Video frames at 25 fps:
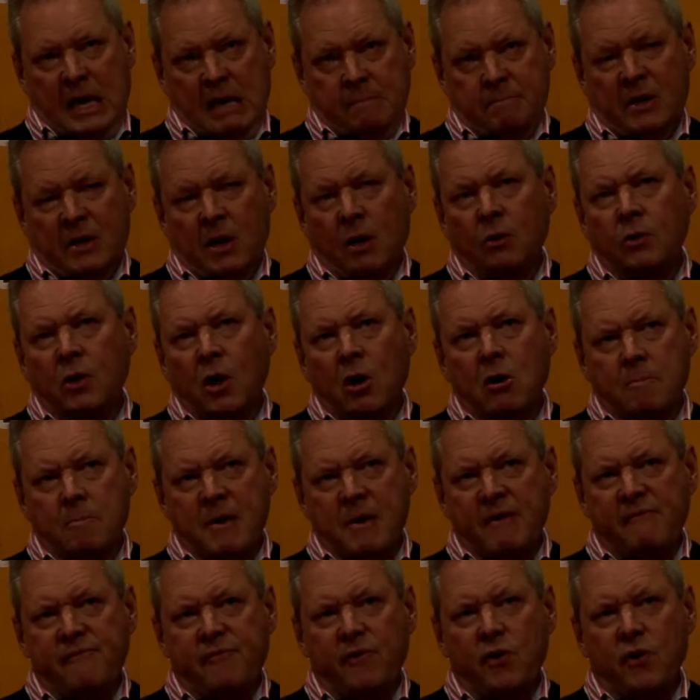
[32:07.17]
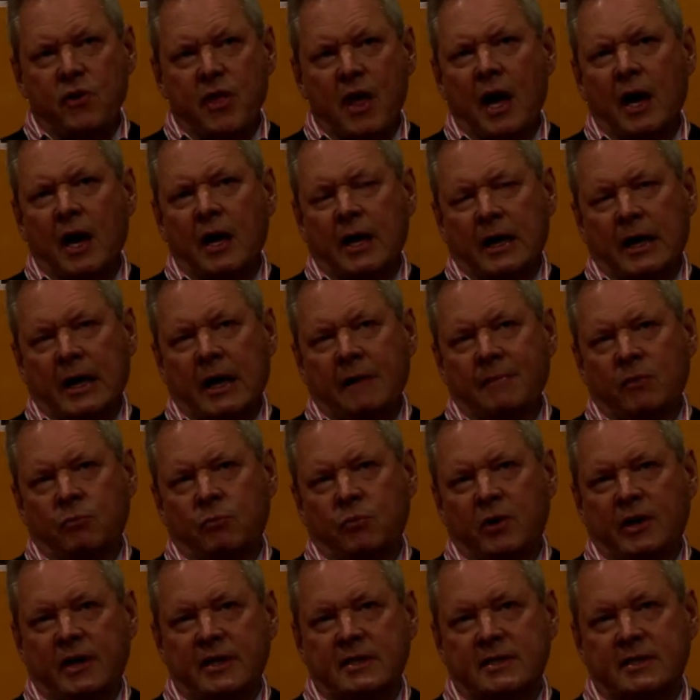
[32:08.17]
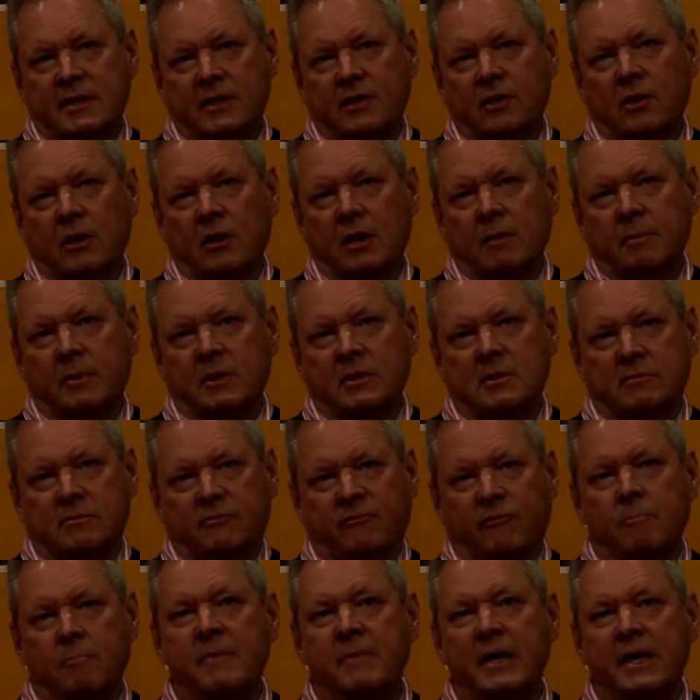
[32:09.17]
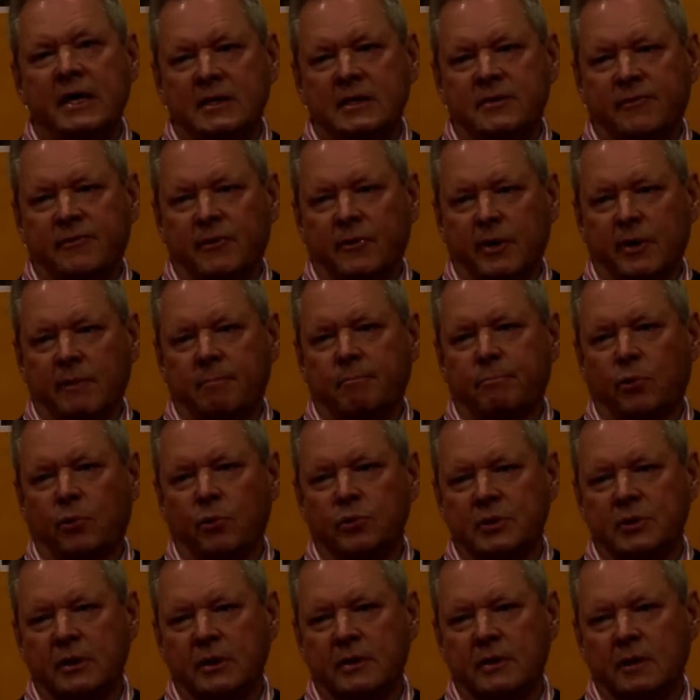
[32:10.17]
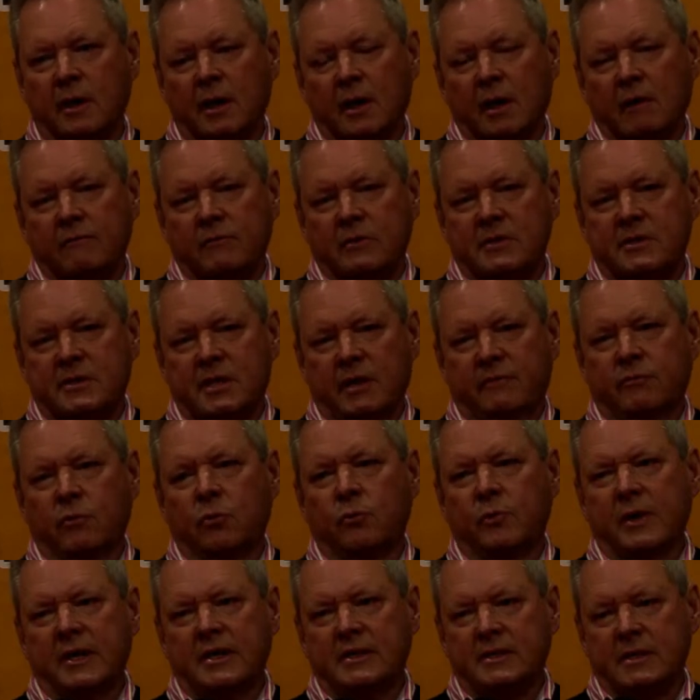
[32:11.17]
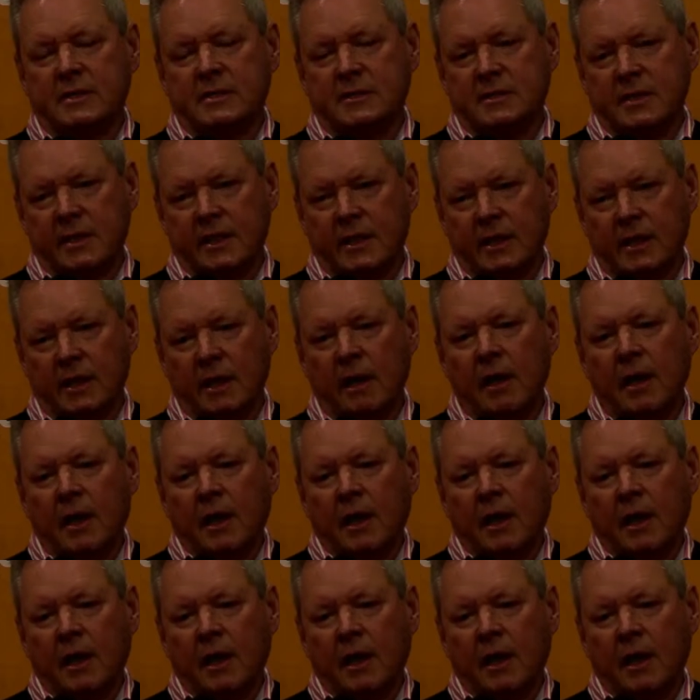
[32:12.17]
But I'll go a bit further than what I said earlier, because for me it's very important for several reasons here.